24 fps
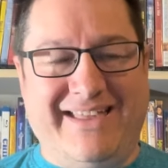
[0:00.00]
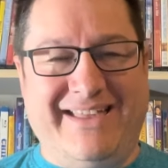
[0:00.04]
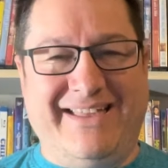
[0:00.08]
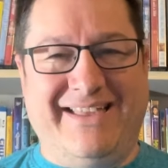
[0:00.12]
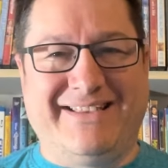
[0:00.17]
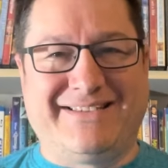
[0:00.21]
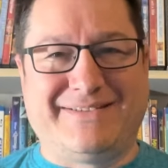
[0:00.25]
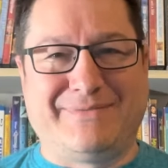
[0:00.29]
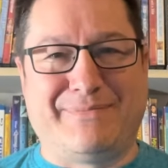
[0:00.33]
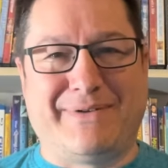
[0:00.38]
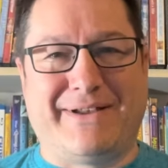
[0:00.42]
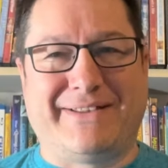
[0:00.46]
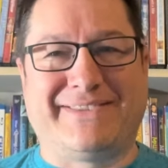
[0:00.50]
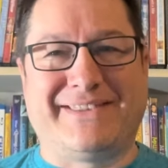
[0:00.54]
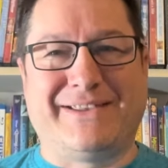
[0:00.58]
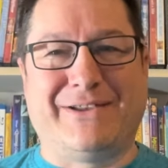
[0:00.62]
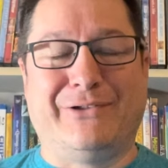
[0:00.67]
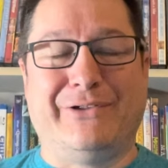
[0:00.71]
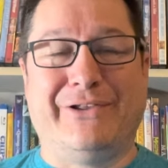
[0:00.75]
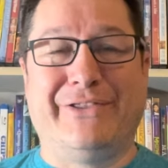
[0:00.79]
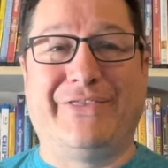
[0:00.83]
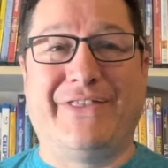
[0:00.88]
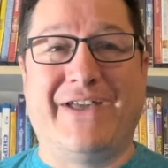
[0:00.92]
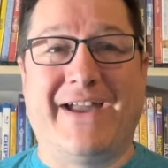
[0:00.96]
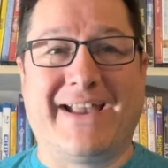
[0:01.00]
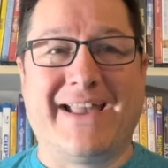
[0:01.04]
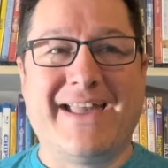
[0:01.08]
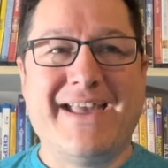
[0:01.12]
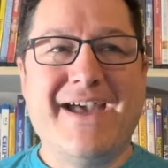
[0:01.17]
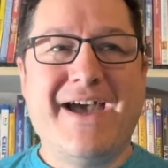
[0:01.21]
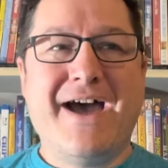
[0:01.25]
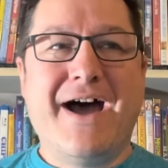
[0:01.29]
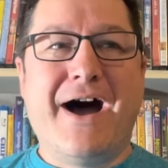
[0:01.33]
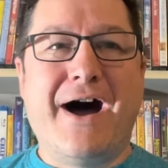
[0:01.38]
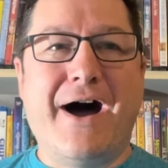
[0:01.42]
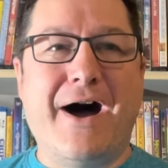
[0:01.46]
that's about the only thing.
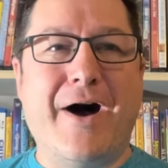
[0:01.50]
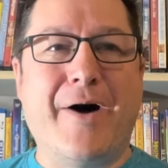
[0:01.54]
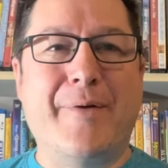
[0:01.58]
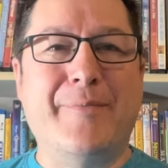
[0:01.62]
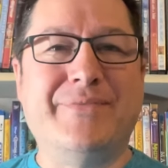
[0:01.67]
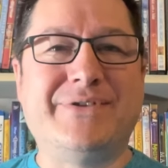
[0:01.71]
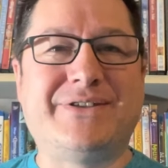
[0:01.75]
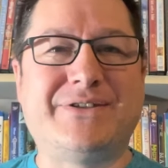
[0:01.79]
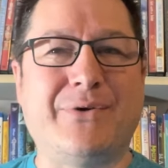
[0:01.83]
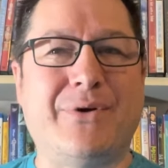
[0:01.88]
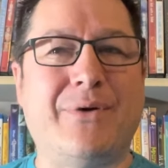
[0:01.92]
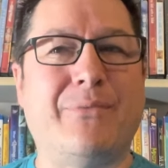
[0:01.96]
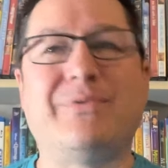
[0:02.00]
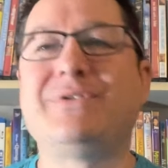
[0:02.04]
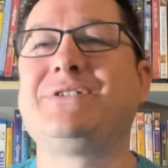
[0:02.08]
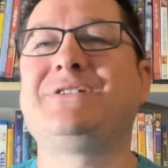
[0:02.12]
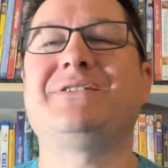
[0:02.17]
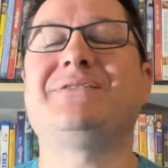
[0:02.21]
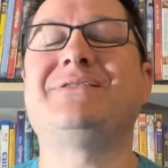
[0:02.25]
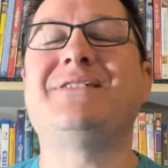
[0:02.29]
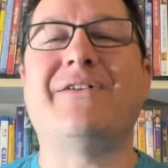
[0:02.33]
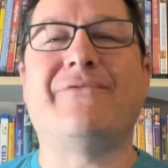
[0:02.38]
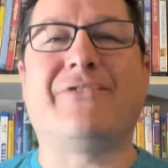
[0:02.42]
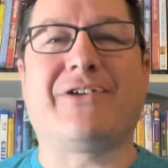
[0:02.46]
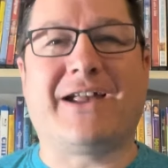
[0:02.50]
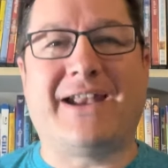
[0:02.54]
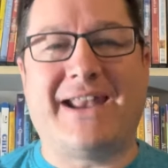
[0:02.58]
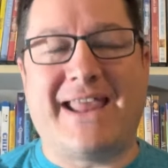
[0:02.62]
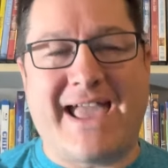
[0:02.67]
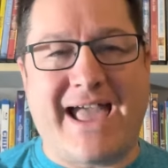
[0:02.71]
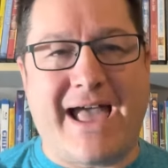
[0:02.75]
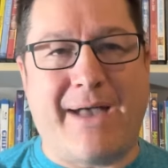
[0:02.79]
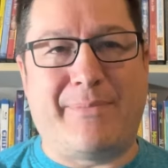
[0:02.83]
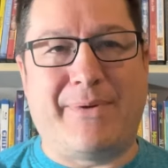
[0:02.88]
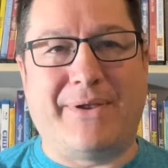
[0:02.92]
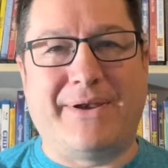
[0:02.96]
Um, so it was just never going to
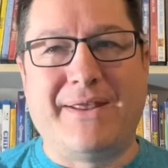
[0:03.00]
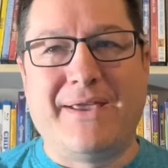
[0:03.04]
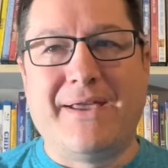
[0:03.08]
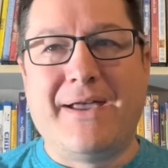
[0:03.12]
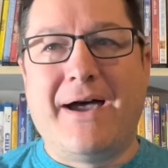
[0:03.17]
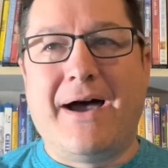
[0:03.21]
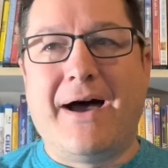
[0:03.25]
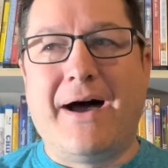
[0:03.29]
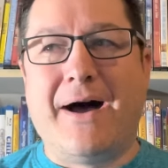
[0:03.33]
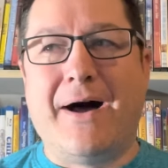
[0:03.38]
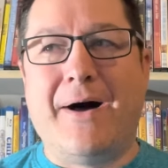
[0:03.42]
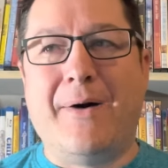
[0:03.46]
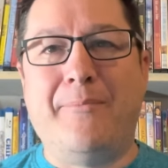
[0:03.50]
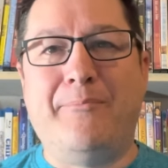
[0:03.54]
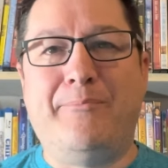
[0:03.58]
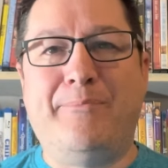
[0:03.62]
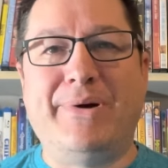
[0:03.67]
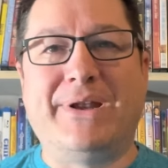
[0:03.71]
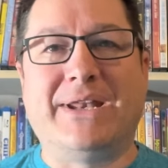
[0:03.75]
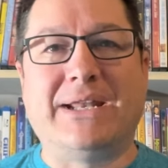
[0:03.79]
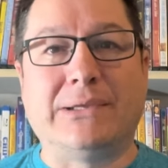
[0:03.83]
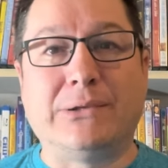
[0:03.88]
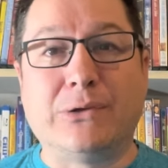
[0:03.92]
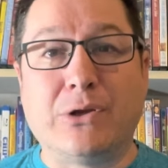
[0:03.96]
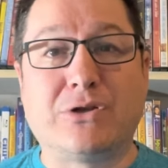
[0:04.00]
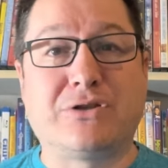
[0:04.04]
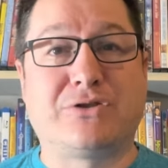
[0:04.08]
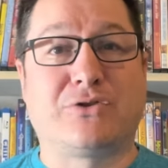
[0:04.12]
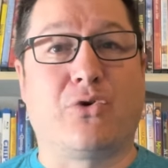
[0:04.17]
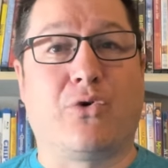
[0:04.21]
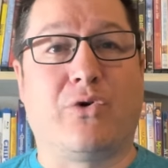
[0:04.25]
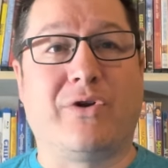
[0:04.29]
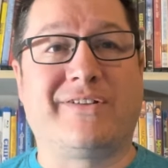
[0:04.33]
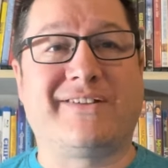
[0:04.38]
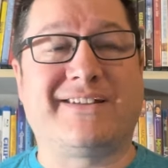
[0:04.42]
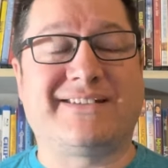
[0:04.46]
happen. Um, but it looks
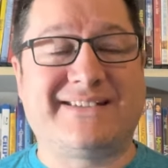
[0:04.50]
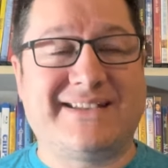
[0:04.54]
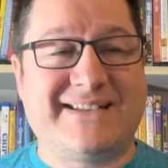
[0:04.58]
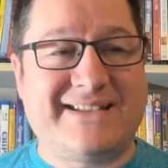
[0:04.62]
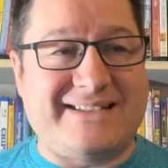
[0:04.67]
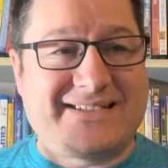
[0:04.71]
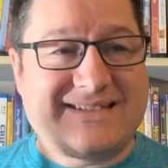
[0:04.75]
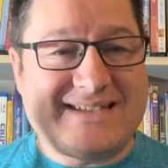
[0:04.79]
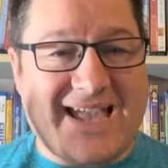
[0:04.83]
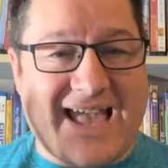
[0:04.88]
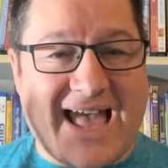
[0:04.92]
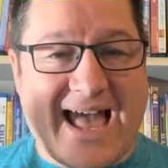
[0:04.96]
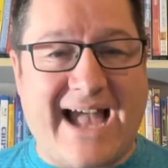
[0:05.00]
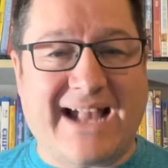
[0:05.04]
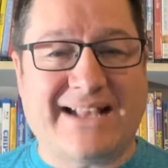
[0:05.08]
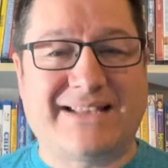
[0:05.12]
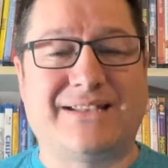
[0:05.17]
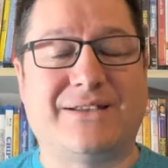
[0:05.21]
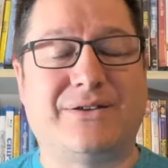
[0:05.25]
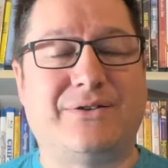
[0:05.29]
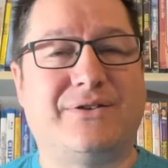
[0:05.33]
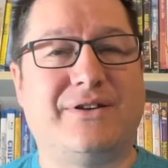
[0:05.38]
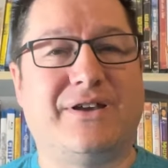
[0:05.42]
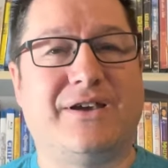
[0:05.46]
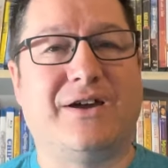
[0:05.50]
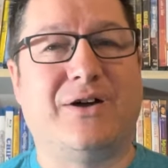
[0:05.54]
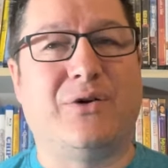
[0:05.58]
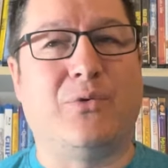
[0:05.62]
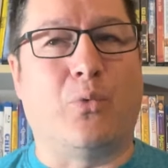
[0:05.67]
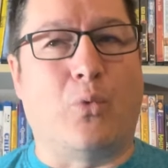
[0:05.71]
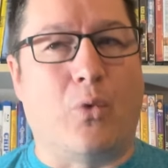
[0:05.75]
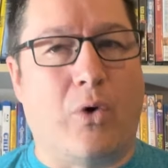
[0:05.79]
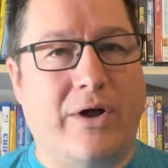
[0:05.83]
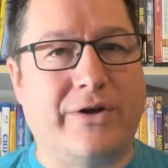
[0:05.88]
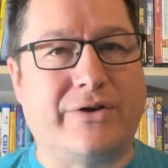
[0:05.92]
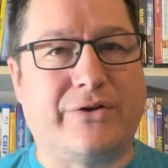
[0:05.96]
gorgeous. It's acted uh,
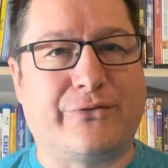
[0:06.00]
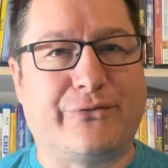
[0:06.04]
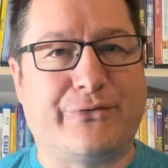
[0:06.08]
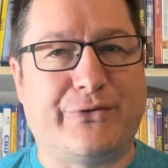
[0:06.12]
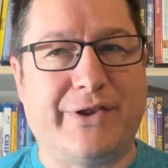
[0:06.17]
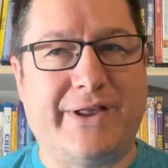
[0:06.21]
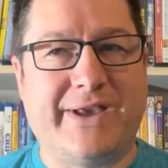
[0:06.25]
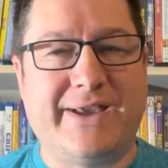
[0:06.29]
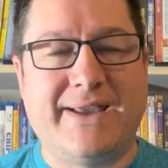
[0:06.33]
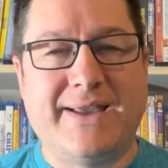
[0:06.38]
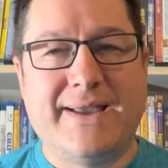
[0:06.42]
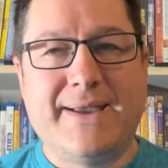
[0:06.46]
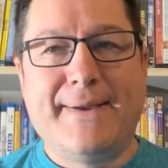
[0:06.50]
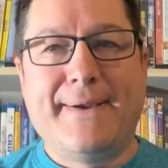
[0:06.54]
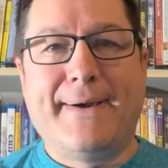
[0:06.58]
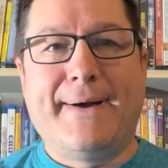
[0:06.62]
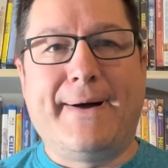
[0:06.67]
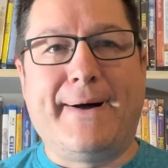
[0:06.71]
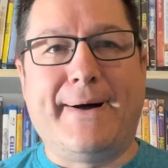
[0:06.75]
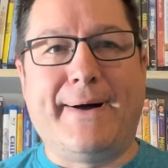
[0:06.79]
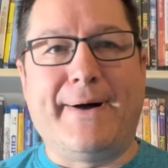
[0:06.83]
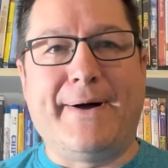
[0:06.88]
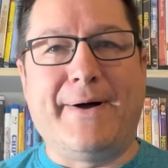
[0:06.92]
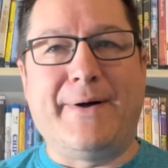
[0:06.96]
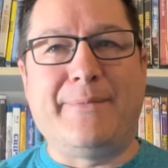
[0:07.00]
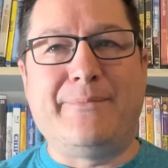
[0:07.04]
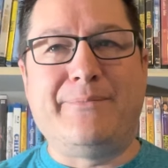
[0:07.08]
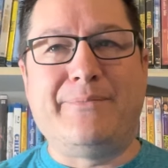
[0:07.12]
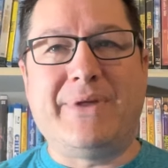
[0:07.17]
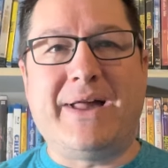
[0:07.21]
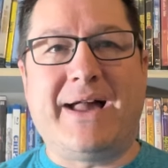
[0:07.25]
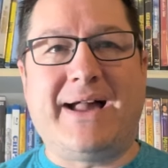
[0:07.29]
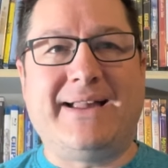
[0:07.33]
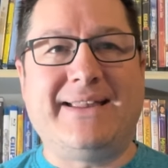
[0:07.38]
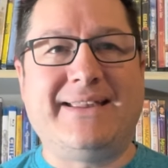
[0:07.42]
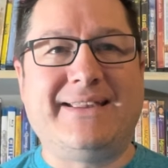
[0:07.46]
wonderfully. Um,
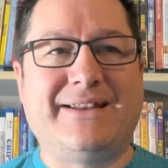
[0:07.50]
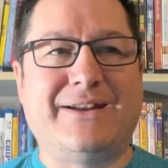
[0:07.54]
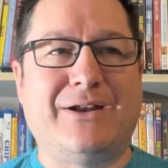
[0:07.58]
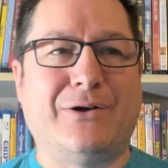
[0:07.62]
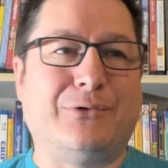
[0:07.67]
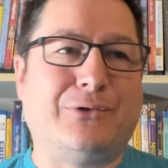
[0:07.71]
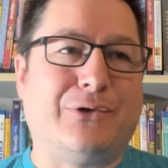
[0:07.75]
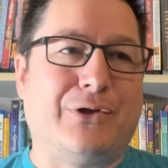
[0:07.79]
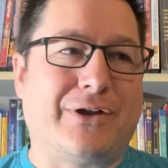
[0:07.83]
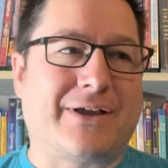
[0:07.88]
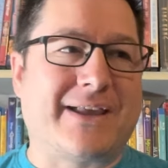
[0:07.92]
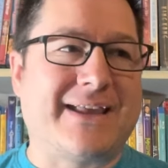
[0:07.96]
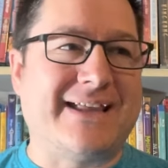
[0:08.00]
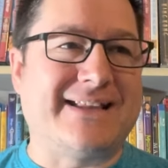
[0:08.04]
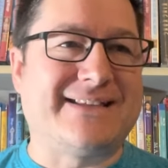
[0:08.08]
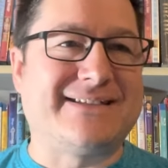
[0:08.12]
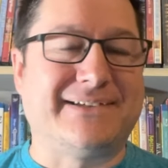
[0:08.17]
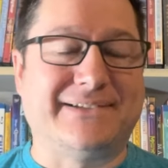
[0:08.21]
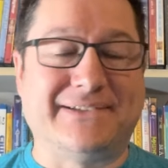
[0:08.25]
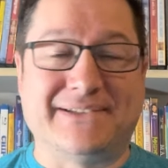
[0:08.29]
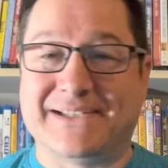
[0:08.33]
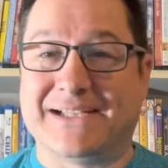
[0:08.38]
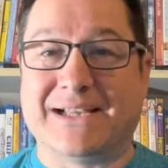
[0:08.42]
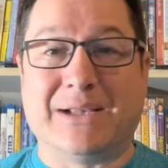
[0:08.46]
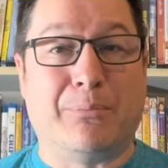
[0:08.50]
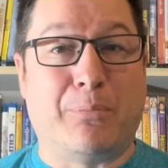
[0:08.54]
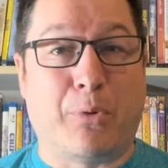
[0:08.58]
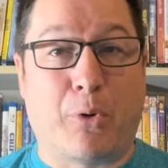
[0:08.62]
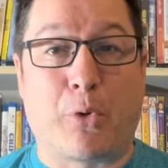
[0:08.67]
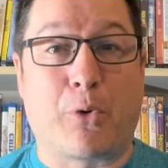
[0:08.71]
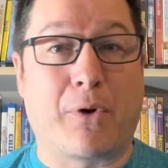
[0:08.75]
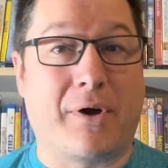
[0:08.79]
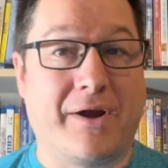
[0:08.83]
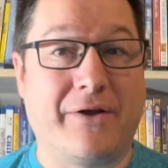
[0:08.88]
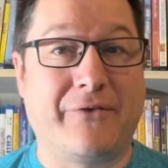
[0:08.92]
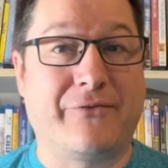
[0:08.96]
uh, you know, look, it's a little
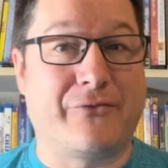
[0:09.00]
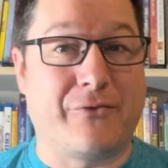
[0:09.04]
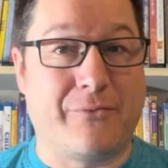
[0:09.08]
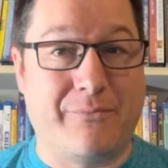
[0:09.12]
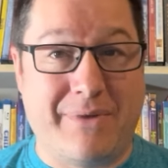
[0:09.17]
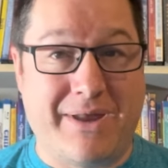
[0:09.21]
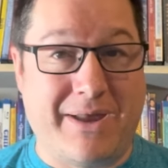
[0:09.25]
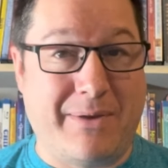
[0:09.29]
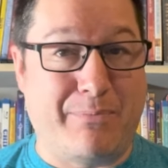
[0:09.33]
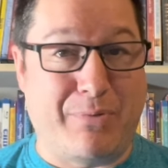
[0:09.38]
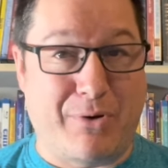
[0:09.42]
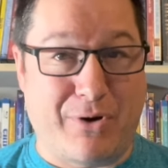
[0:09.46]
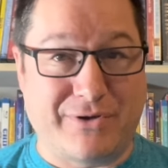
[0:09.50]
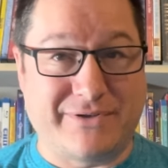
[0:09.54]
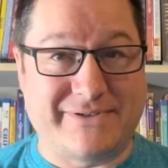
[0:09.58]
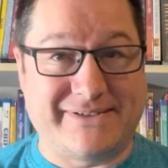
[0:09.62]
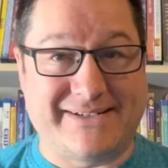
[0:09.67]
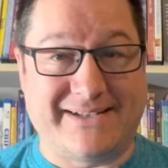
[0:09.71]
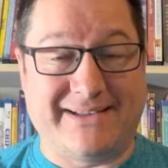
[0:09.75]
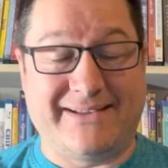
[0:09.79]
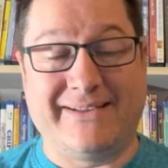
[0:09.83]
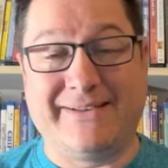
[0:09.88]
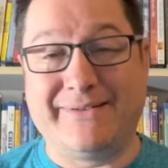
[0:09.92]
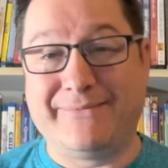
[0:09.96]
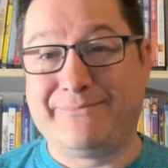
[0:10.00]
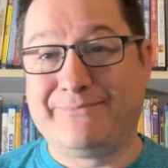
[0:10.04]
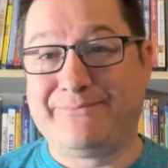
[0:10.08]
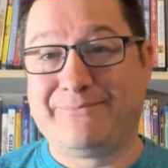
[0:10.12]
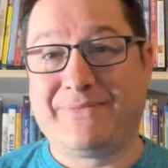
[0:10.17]
boring for me personally.